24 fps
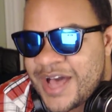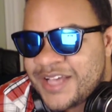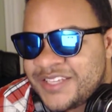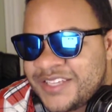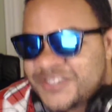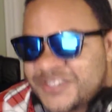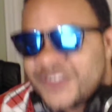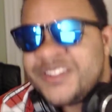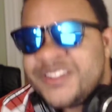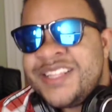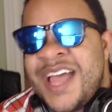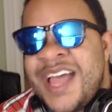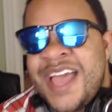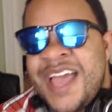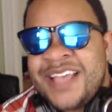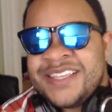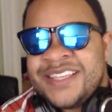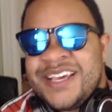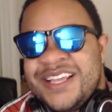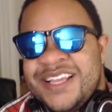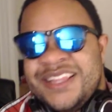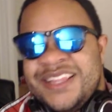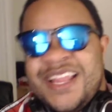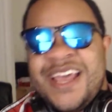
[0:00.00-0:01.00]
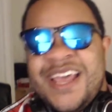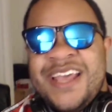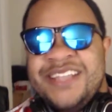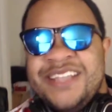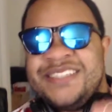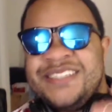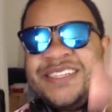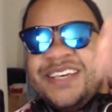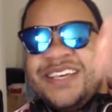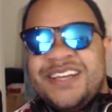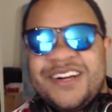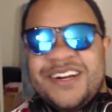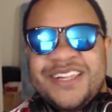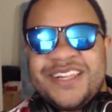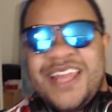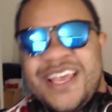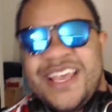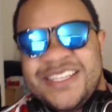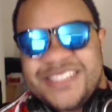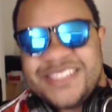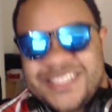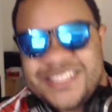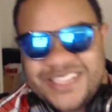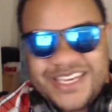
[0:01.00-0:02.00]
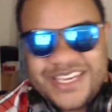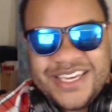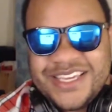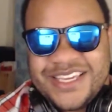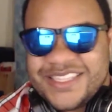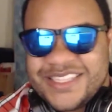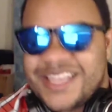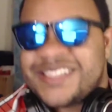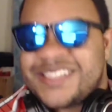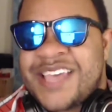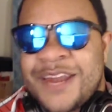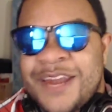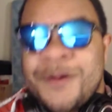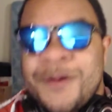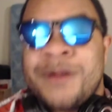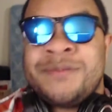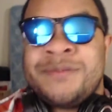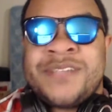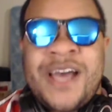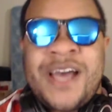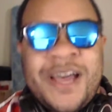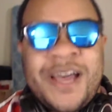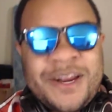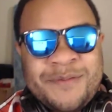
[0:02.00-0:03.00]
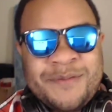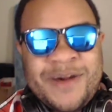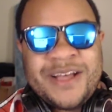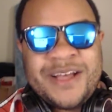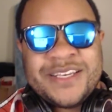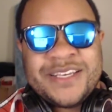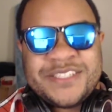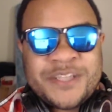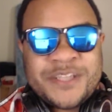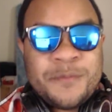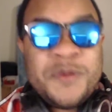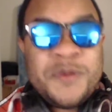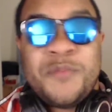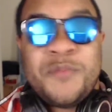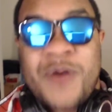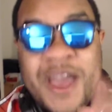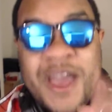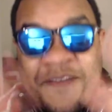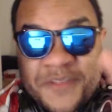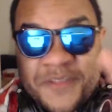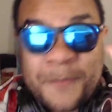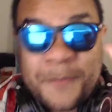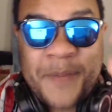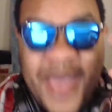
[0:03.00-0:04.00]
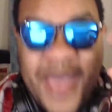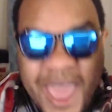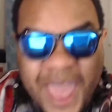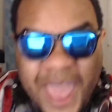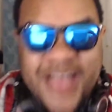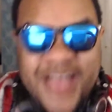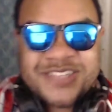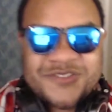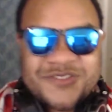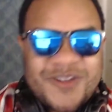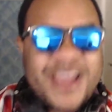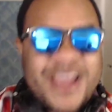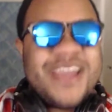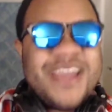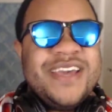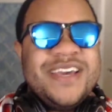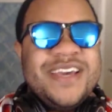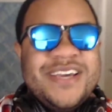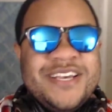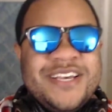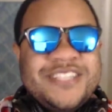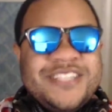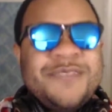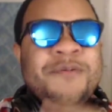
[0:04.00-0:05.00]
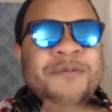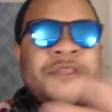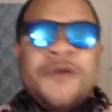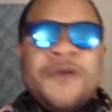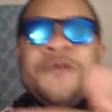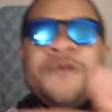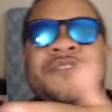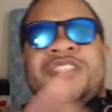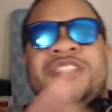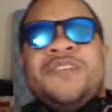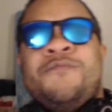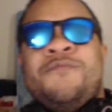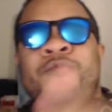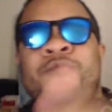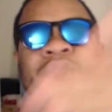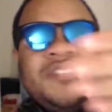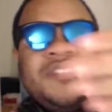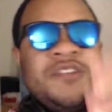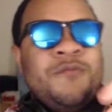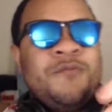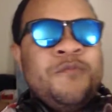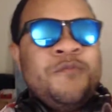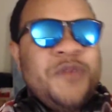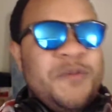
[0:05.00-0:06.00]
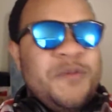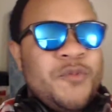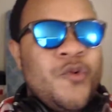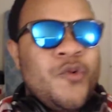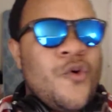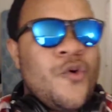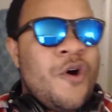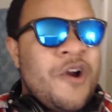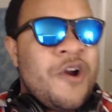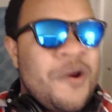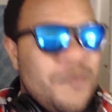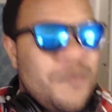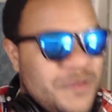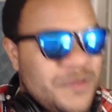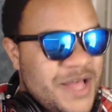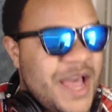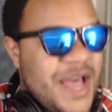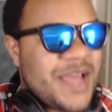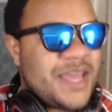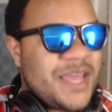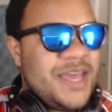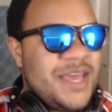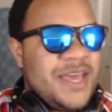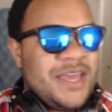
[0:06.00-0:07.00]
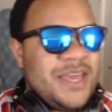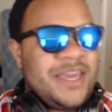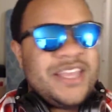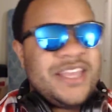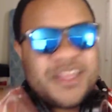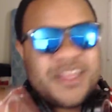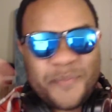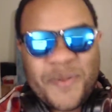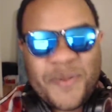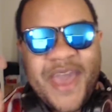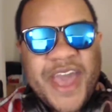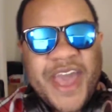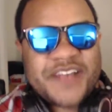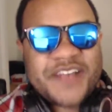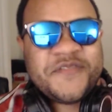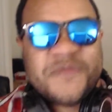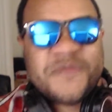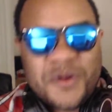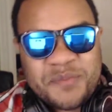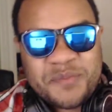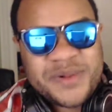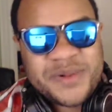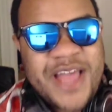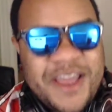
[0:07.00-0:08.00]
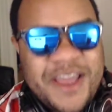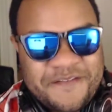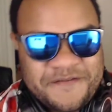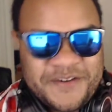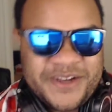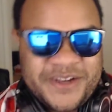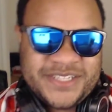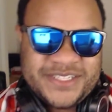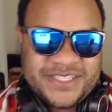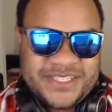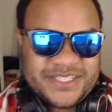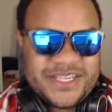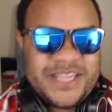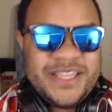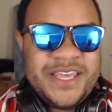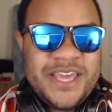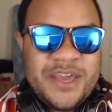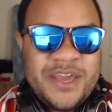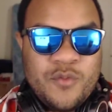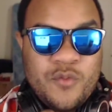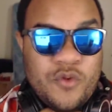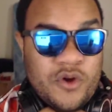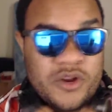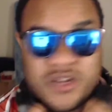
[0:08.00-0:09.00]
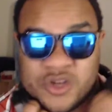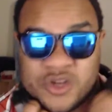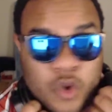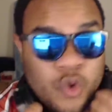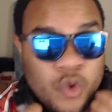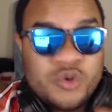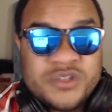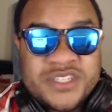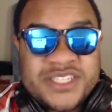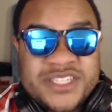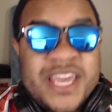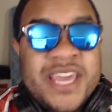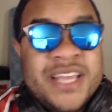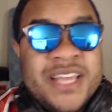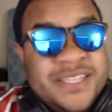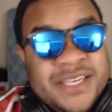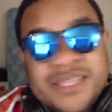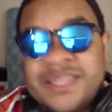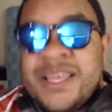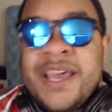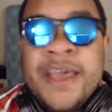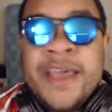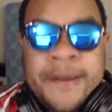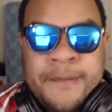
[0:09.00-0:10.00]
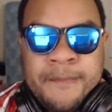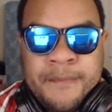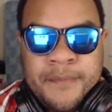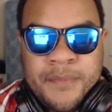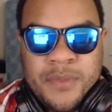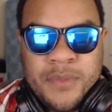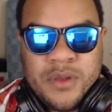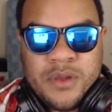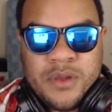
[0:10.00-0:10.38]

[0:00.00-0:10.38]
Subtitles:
So Lens Z. That's kind of what I'm talking about. Like, some people have the pass, right? Some people who aren't black get the pass from their black friends to say the N-word. Cool, say it to them.